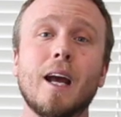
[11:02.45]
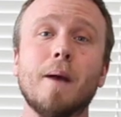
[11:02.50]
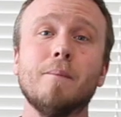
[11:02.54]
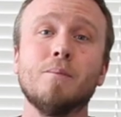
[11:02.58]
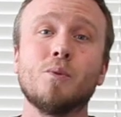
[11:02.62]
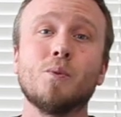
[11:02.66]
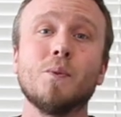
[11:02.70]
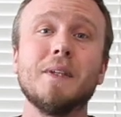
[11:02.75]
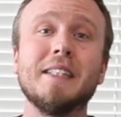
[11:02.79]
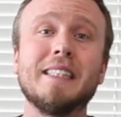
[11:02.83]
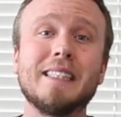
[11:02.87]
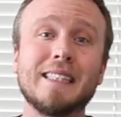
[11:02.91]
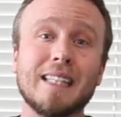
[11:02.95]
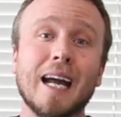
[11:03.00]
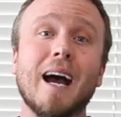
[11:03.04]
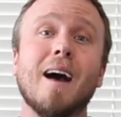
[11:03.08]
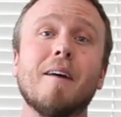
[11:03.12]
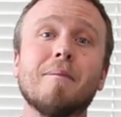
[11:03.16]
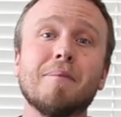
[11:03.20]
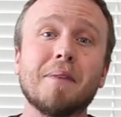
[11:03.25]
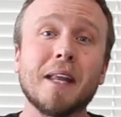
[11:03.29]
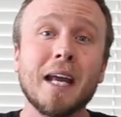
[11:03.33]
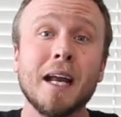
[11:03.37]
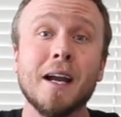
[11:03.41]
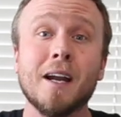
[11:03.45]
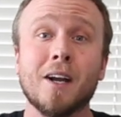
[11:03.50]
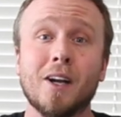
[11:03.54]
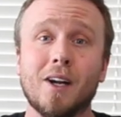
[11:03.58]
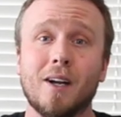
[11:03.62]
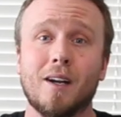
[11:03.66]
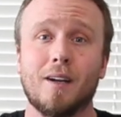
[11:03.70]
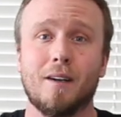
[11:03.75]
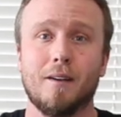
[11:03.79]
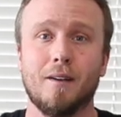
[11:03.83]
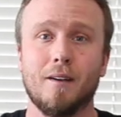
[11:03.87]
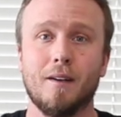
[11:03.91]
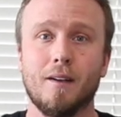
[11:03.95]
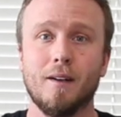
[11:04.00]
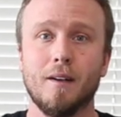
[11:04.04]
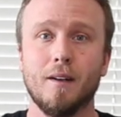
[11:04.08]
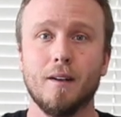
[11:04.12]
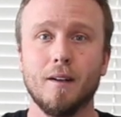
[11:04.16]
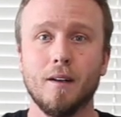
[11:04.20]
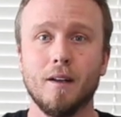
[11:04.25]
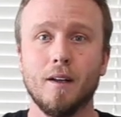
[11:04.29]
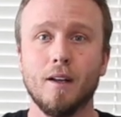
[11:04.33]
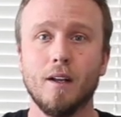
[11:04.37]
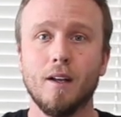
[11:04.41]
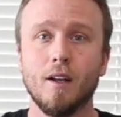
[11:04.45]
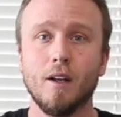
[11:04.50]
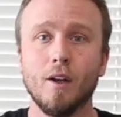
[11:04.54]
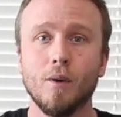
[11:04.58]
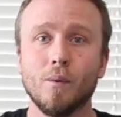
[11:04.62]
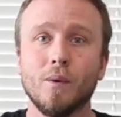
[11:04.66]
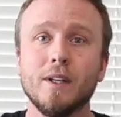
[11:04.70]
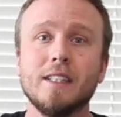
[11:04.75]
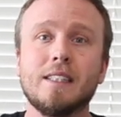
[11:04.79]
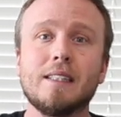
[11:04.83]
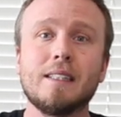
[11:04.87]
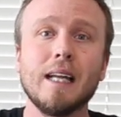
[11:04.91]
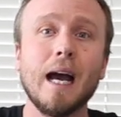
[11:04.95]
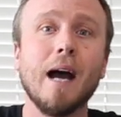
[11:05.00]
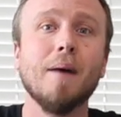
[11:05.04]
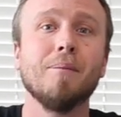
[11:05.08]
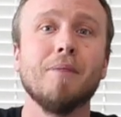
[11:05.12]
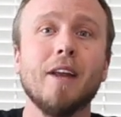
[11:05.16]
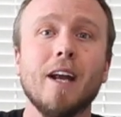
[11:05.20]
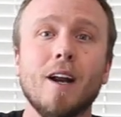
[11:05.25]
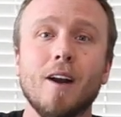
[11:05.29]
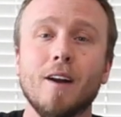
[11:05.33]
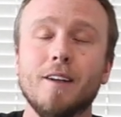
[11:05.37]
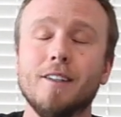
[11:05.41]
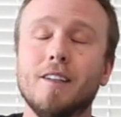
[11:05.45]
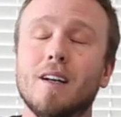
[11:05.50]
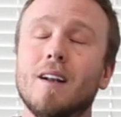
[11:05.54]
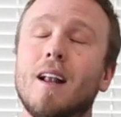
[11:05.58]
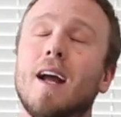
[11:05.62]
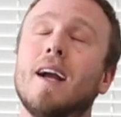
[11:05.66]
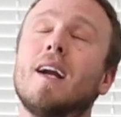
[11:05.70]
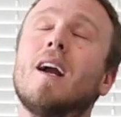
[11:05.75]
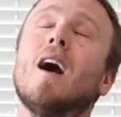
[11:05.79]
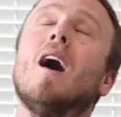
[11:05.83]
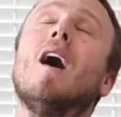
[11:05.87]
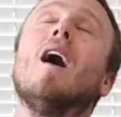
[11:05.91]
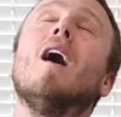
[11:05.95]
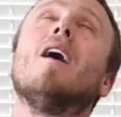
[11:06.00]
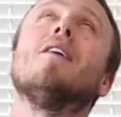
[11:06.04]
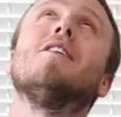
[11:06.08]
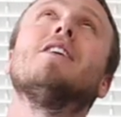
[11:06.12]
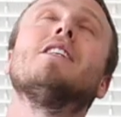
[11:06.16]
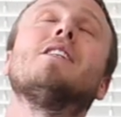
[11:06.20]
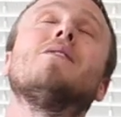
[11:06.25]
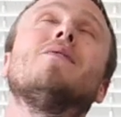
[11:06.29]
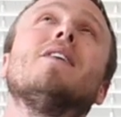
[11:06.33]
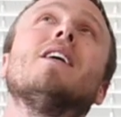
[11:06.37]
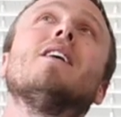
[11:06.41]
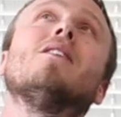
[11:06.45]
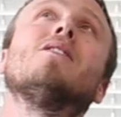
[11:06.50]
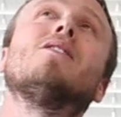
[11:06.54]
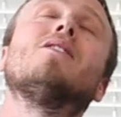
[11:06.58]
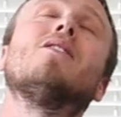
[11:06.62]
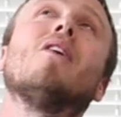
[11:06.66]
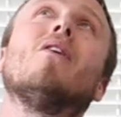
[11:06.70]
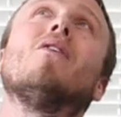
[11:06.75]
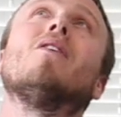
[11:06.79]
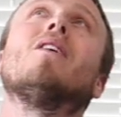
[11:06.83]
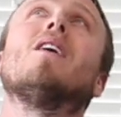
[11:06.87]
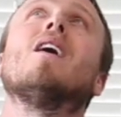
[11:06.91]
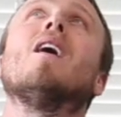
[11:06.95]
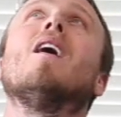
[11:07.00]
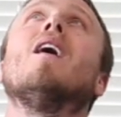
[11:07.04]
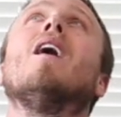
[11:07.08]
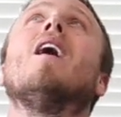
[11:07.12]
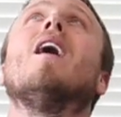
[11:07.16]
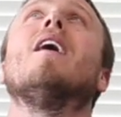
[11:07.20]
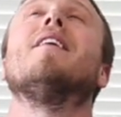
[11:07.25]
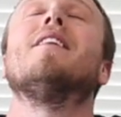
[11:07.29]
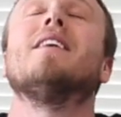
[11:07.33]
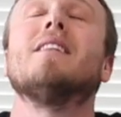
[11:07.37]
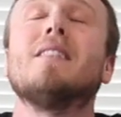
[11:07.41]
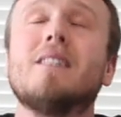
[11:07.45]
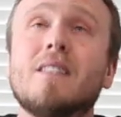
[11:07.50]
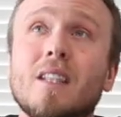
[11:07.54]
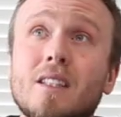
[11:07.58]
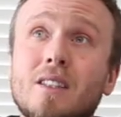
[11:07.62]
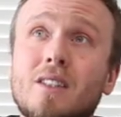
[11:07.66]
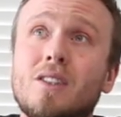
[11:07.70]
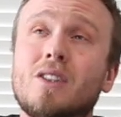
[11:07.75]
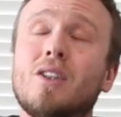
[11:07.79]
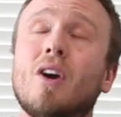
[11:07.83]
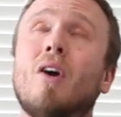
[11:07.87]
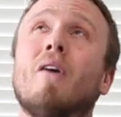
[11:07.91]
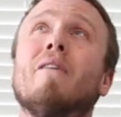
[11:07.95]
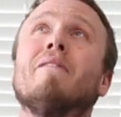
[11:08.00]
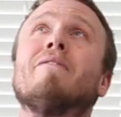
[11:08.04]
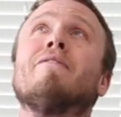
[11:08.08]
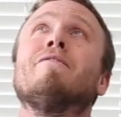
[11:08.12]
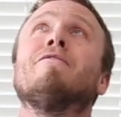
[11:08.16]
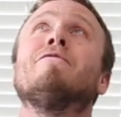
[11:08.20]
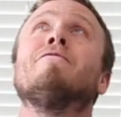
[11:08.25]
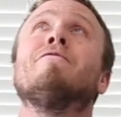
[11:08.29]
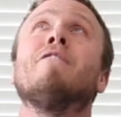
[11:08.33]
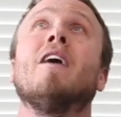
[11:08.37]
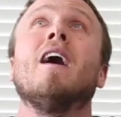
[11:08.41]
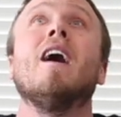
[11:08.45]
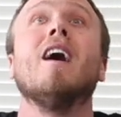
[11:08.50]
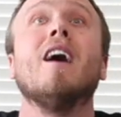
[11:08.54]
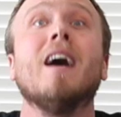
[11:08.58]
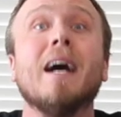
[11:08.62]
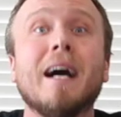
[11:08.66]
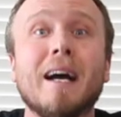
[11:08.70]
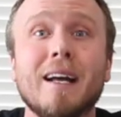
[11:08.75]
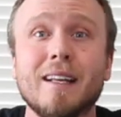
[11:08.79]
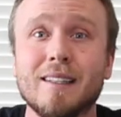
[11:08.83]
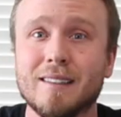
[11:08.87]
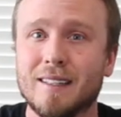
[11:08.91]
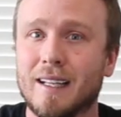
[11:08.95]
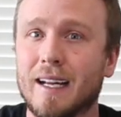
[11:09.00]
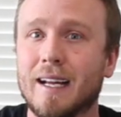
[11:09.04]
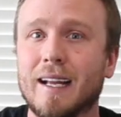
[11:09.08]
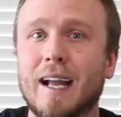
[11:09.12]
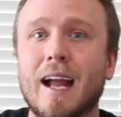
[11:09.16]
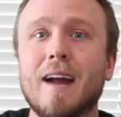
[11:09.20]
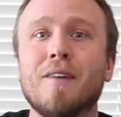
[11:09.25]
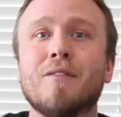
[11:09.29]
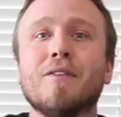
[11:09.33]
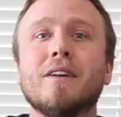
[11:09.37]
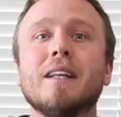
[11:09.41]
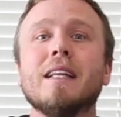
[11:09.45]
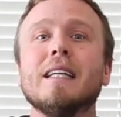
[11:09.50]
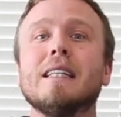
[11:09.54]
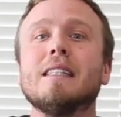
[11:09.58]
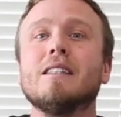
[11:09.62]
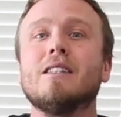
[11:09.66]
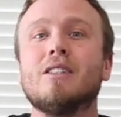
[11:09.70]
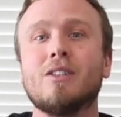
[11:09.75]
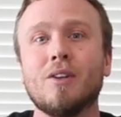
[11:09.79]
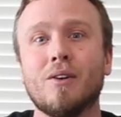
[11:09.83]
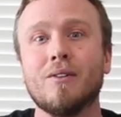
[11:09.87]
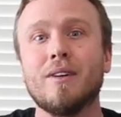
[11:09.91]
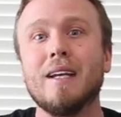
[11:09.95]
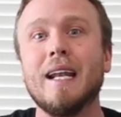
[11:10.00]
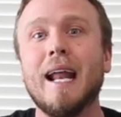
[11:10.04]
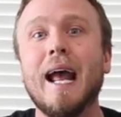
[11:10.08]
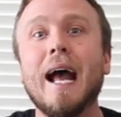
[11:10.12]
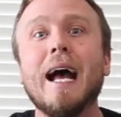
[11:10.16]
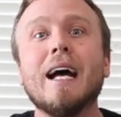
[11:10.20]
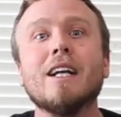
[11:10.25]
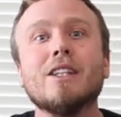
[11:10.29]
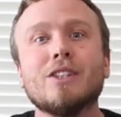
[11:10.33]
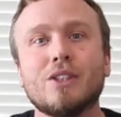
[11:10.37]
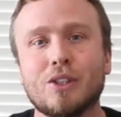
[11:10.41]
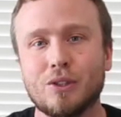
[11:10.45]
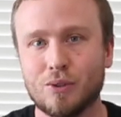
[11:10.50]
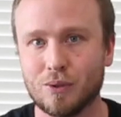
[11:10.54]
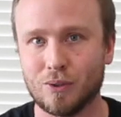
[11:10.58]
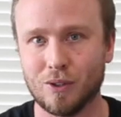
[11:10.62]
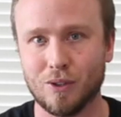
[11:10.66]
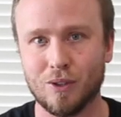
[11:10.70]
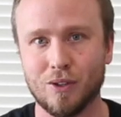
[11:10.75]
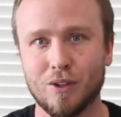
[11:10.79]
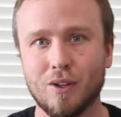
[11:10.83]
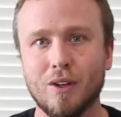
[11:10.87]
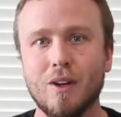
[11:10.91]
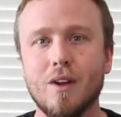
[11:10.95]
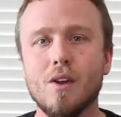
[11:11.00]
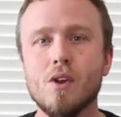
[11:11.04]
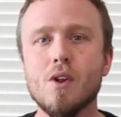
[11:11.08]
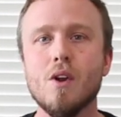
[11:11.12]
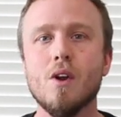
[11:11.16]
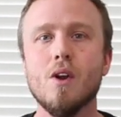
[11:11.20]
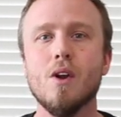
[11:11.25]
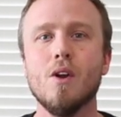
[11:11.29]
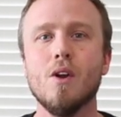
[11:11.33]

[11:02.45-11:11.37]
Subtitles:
of times we stop there. We stop there and you're like, oh, this feels so good. This is so fun. Like, everything's so natural